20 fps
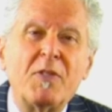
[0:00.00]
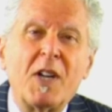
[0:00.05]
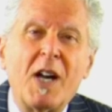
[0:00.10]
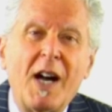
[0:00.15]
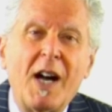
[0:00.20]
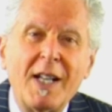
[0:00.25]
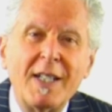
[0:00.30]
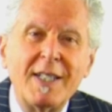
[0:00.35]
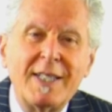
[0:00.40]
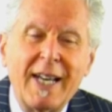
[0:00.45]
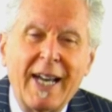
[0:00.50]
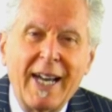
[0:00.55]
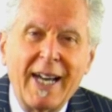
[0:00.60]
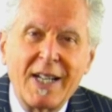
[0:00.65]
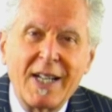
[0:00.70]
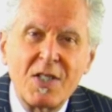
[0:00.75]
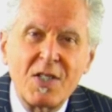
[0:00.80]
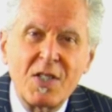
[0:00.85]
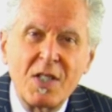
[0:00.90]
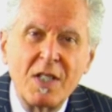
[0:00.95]

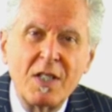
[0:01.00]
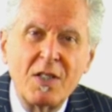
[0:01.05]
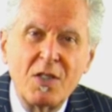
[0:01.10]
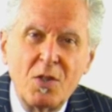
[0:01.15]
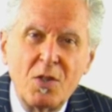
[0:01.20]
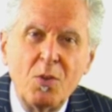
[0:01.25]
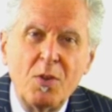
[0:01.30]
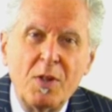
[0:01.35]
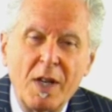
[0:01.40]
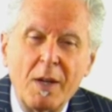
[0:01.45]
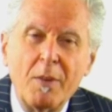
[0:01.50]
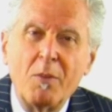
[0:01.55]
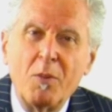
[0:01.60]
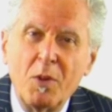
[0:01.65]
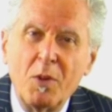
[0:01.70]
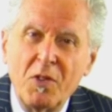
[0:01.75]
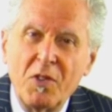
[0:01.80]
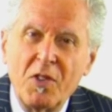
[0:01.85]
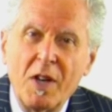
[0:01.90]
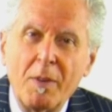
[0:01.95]
contacts to them
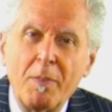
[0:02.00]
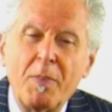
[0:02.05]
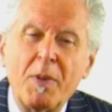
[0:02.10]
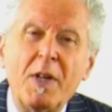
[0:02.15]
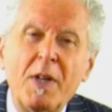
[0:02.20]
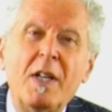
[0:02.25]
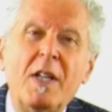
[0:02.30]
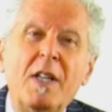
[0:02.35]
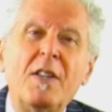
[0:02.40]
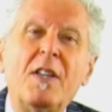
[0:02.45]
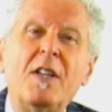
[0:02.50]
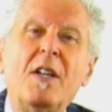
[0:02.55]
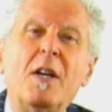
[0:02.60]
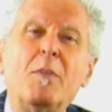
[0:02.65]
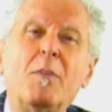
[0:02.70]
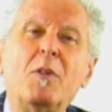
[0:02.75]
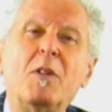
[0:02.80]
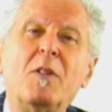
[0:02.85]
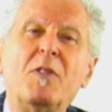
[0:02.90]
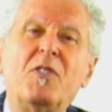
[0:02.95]
was up. The
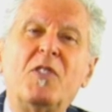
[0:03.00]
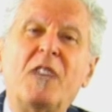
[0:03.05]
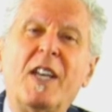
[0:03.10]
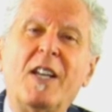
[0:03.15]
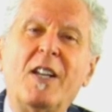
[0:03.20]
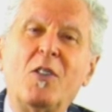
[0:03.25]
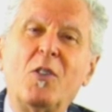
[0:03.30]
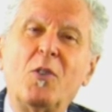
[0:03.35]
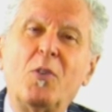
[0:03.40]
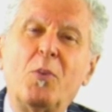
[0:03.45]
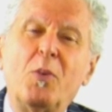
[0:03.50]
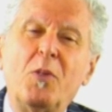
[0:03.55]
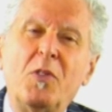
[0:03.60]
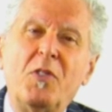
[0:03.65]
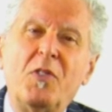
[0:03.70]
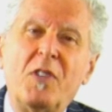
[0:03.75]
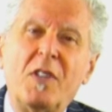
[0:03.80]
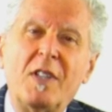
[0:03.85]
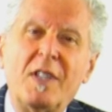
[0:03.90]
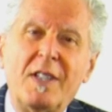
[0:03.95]
number of sales
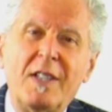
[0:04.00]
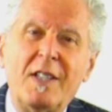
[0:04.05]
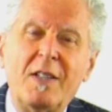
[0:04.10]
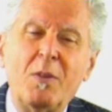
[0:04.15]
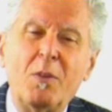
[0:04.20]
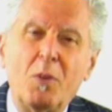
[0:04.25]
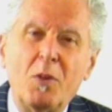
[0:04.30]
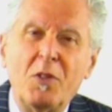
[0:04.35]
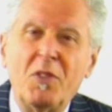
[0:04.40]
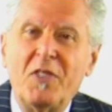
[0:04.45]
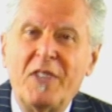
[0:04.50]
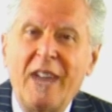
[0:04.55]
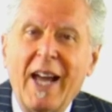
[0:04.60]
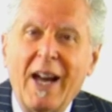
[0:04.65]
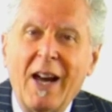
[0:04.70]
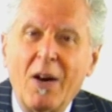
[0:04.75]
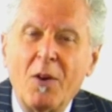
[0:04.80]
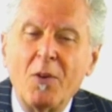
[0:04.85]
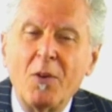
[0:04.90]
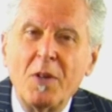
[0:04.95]
was
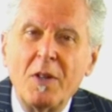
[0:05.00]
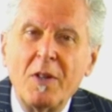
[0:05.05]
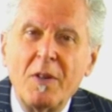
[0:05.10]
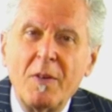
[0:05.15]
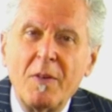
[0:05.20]
down.